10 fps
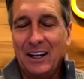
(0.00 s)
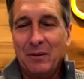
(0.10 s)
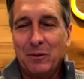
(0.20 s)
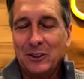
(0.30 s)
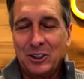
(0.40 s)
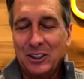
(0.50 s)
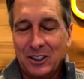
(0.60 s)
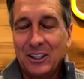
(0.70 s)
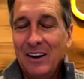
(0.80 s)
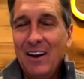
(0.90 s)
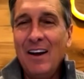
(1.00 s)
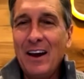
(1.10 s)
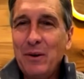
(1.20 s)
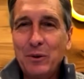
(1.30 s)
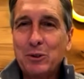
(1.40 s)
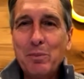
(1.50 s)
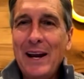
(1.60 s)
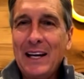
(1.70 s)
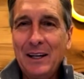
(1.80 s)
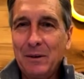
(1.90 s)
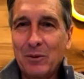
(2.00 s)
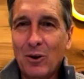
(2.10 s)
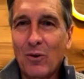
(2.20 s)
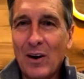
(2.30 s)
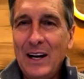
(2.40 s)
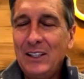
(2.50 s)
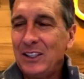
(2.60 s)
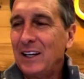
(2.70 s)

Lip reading: and was just, it was making him crazy.